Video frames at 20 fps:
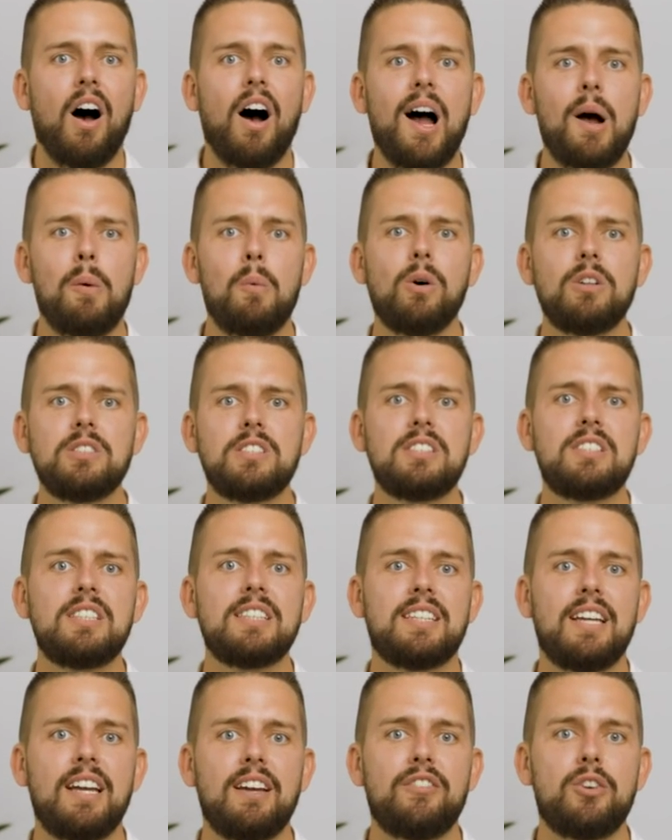I wanted
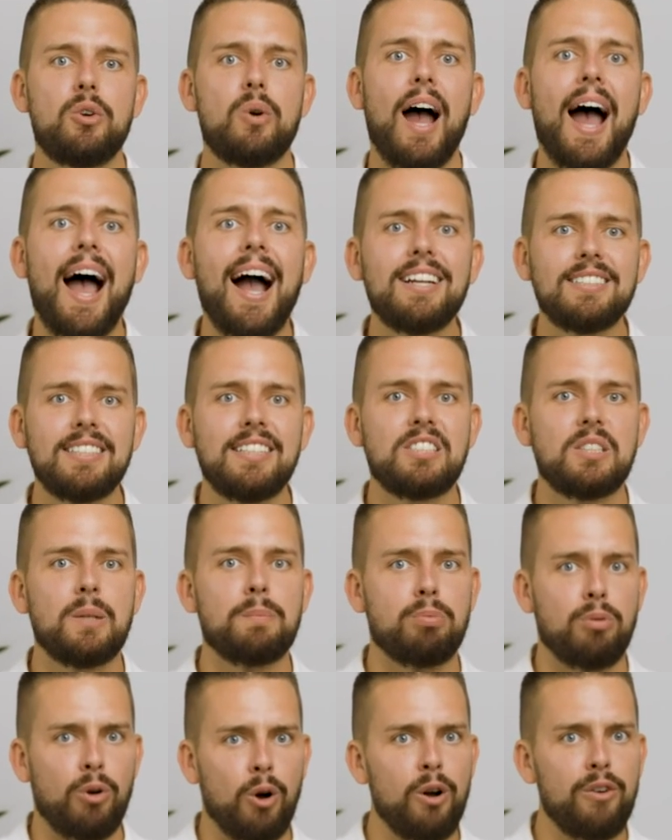to give you access
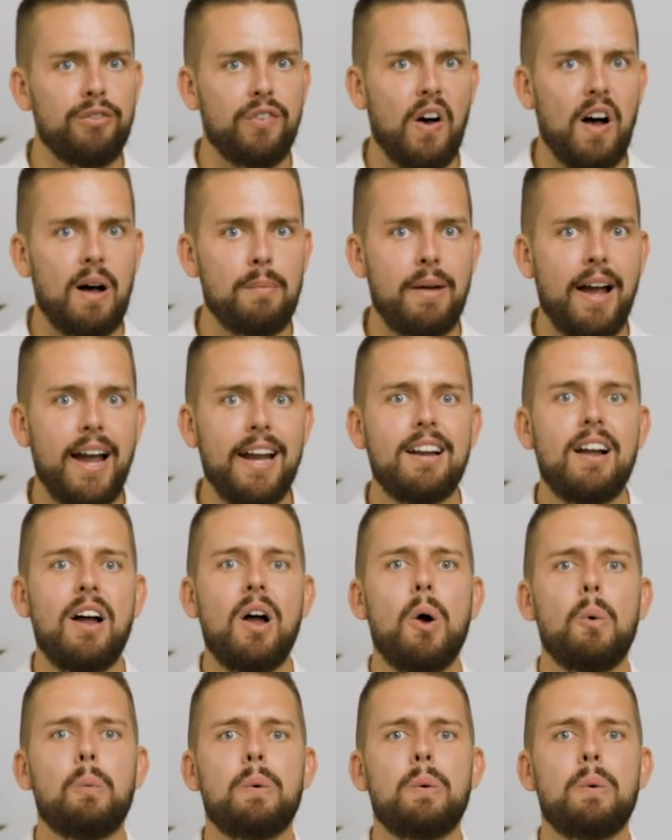to ProfileMate